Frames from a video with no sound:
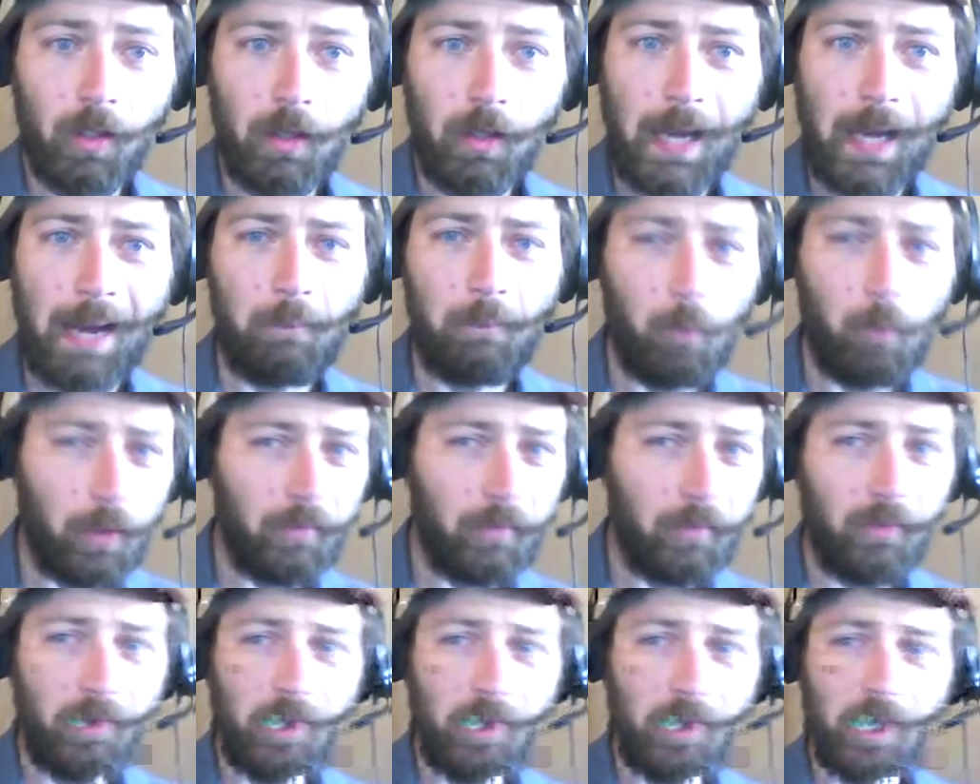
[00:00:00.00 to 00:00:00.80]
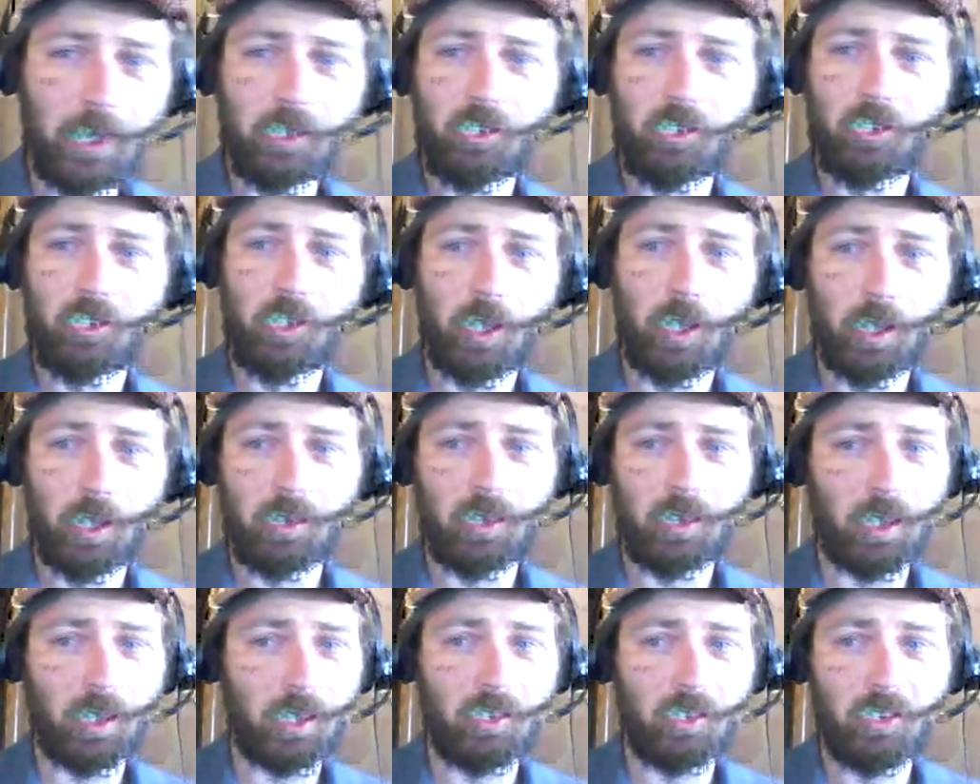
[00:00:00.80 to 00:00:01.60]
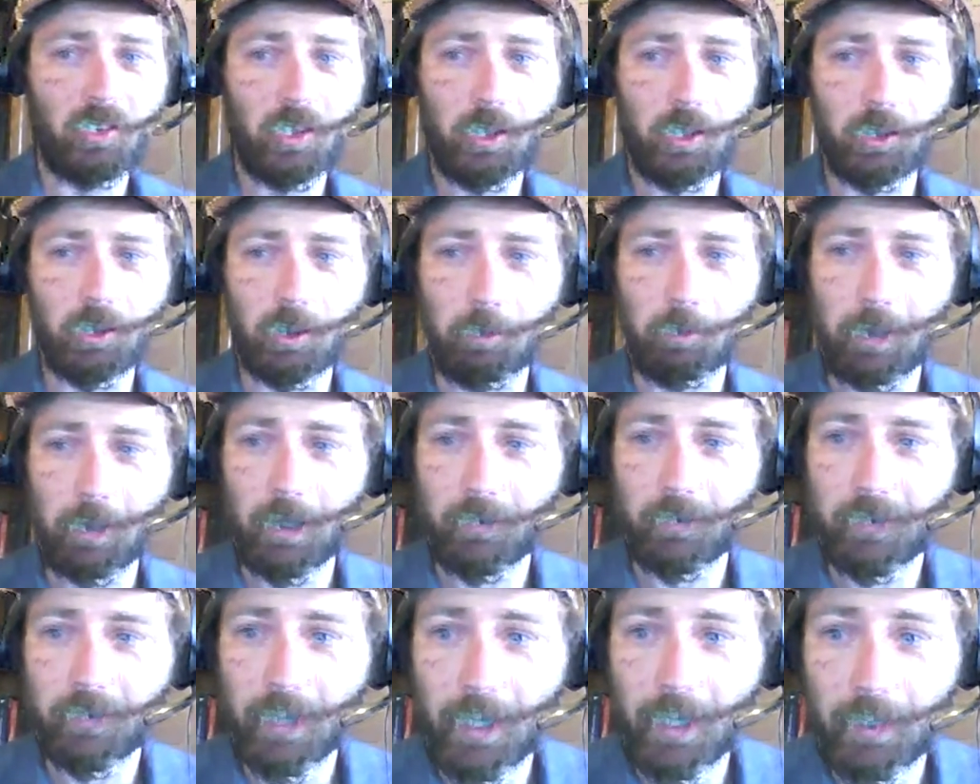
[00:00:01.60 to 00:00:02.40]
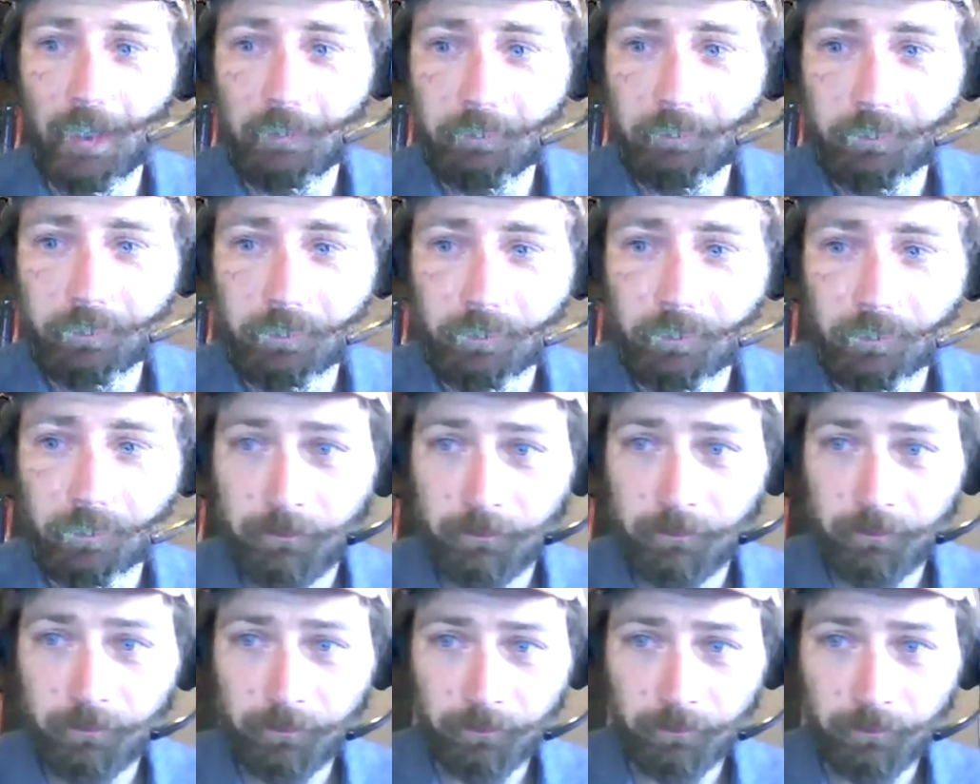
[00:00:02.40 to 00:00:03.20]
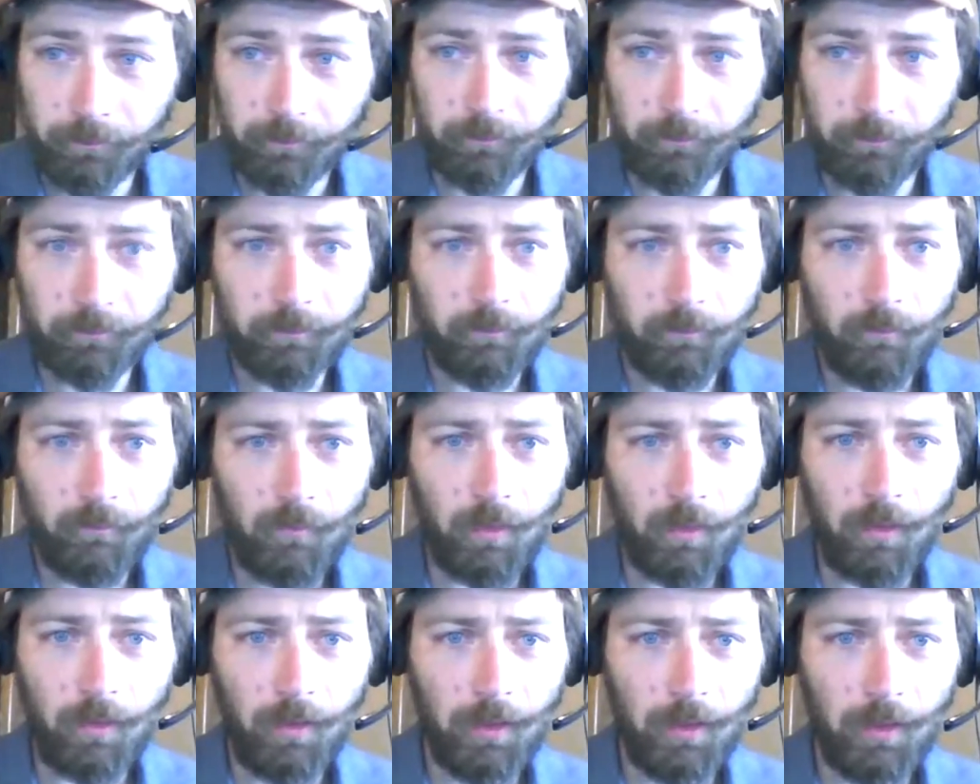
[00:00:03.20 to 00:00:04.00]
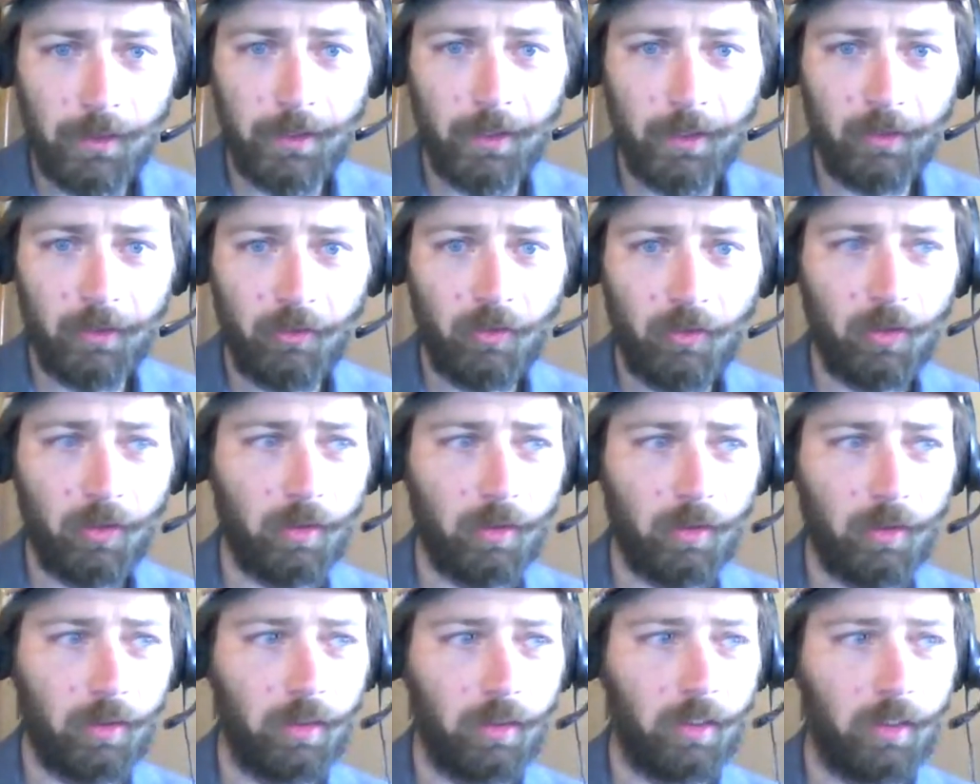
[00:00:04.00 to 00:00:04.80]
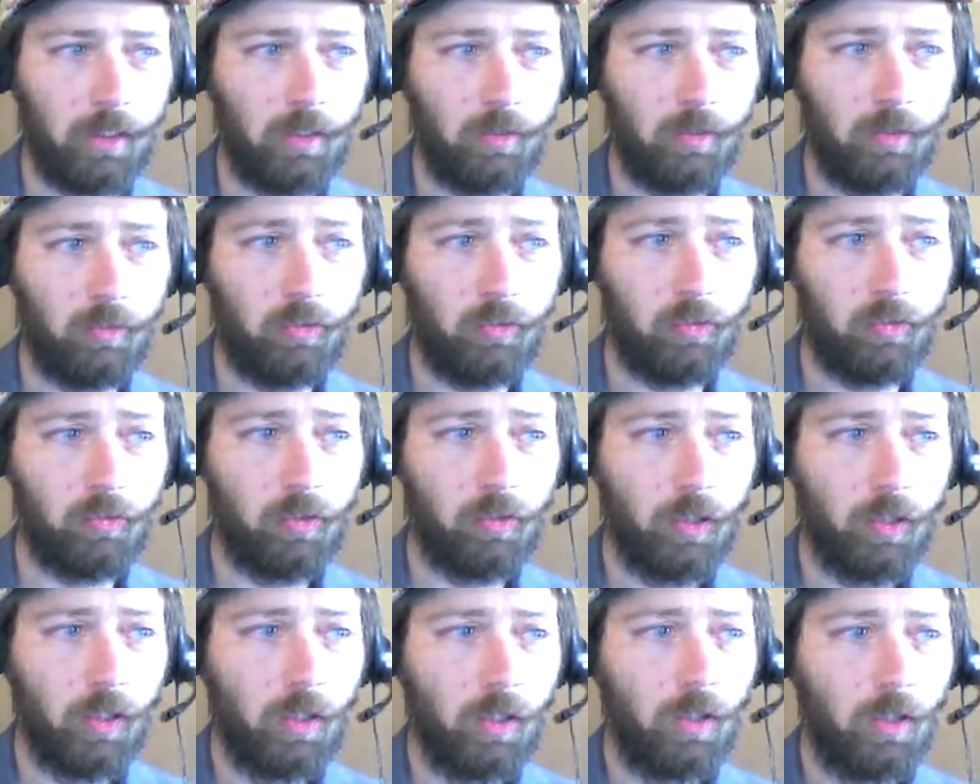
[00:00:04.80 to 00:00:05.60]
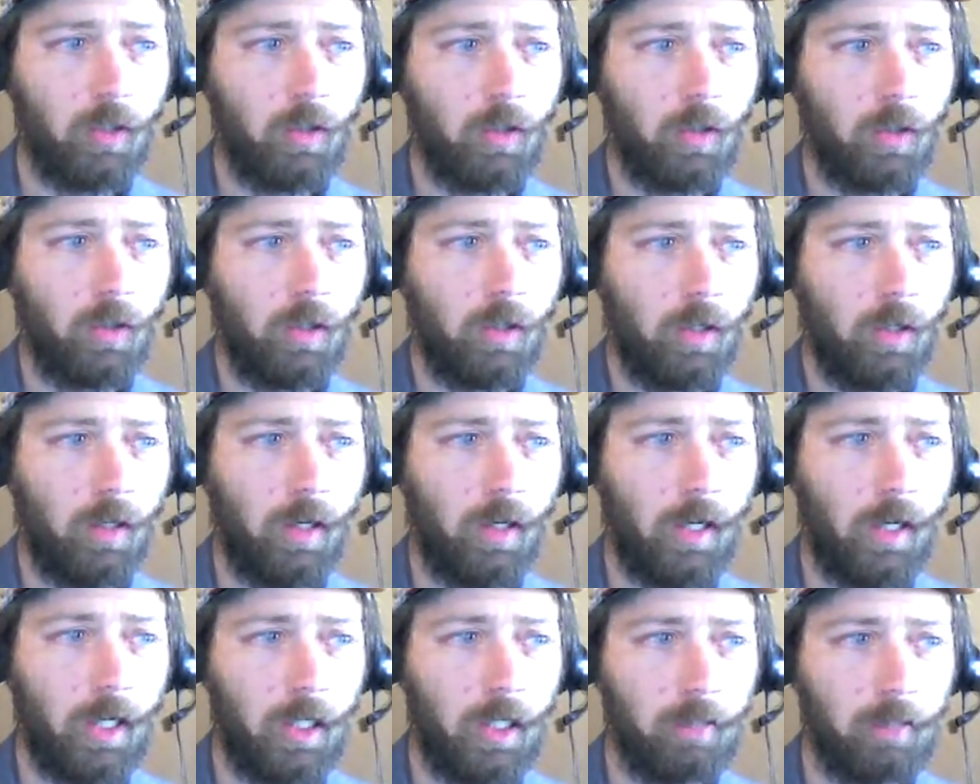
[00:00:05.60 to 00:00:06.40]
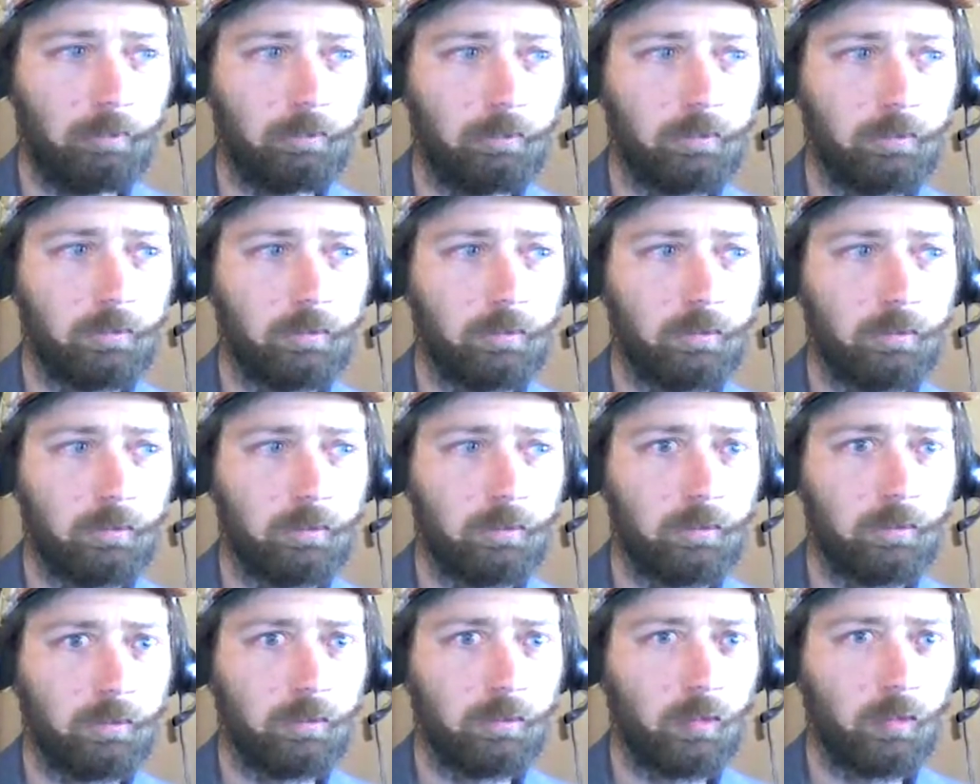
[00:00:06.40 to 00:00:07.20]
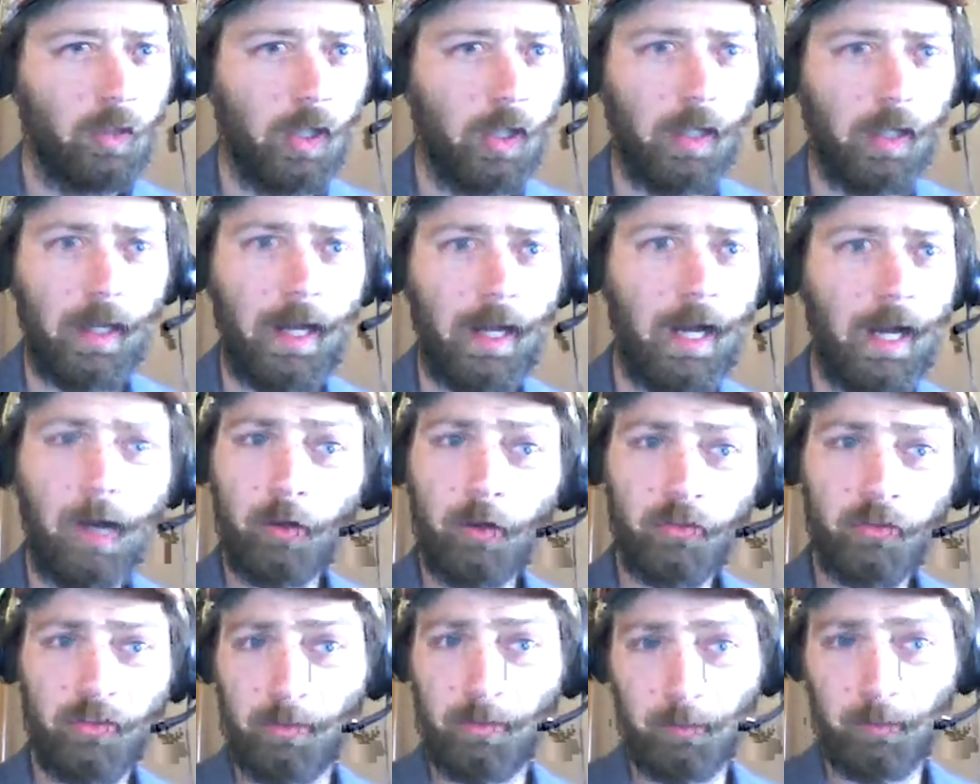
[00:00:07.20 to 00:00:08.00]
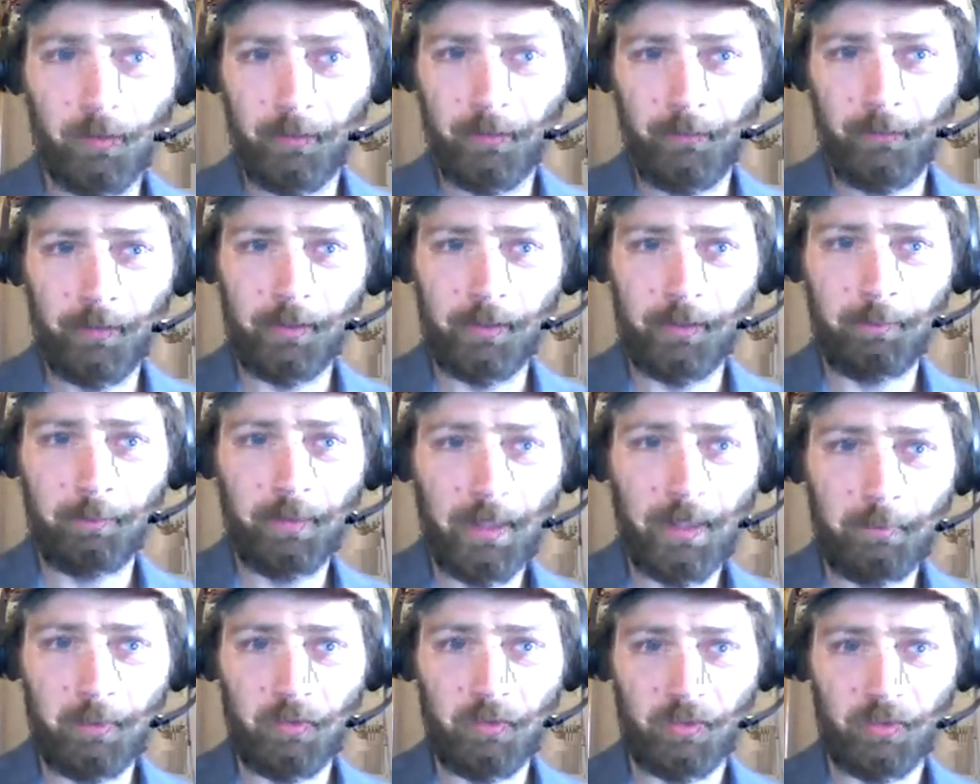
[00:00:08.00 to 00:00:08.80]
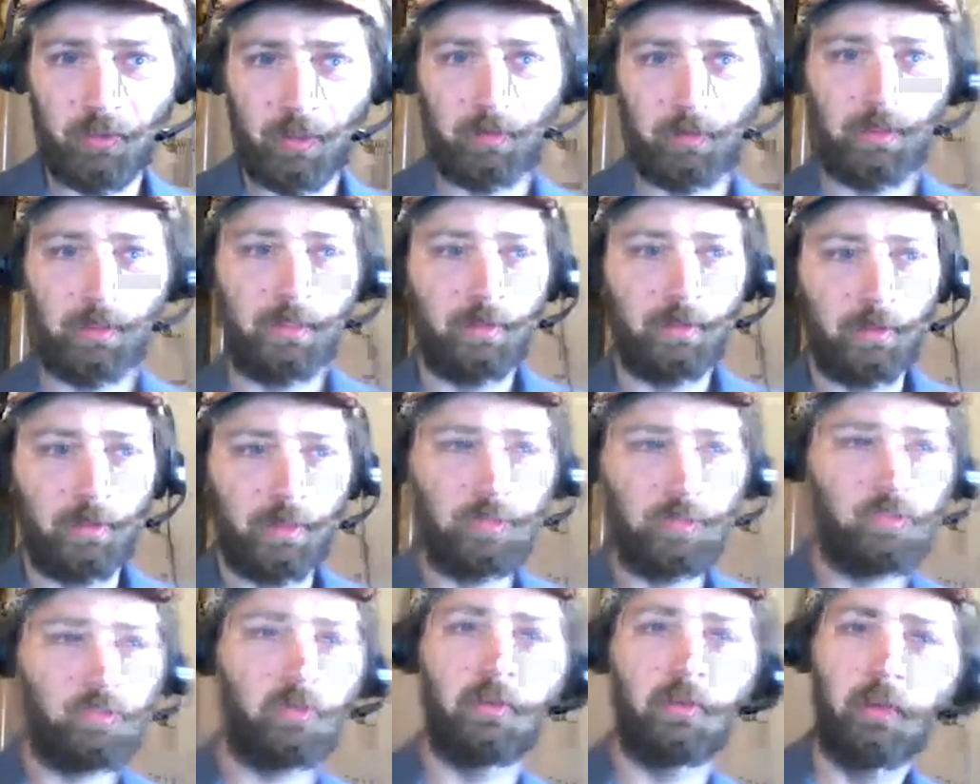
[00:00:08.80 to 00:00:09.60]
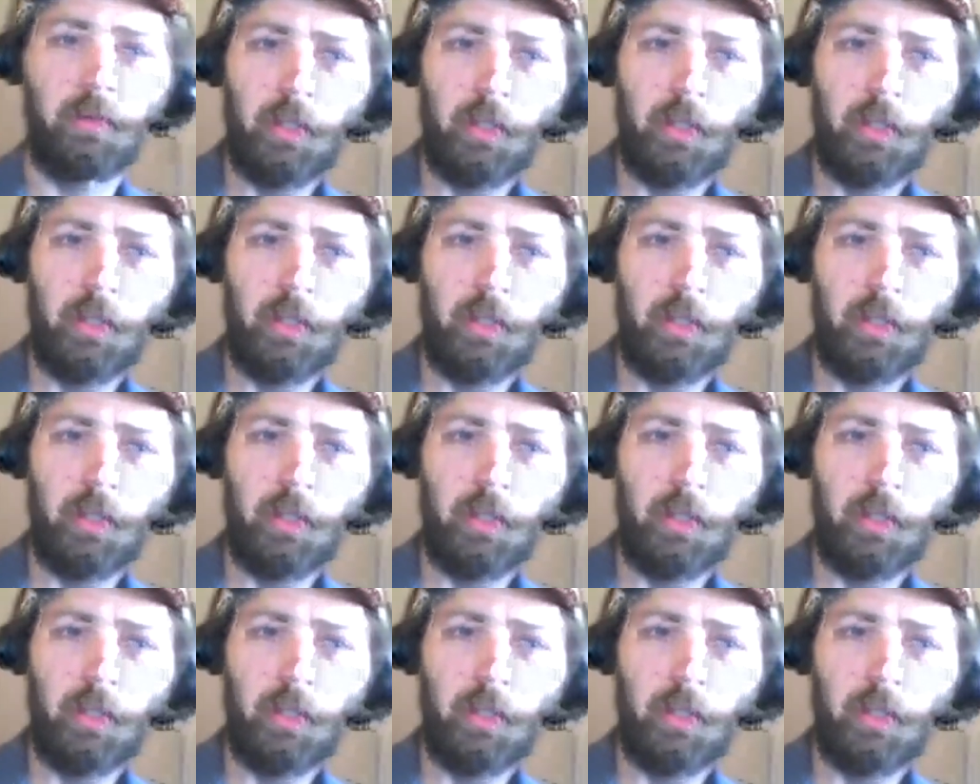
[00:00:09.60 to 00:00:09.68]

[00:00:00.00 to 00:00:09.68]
And one of the things to consider about that is how is someone going to play musically? Okay, so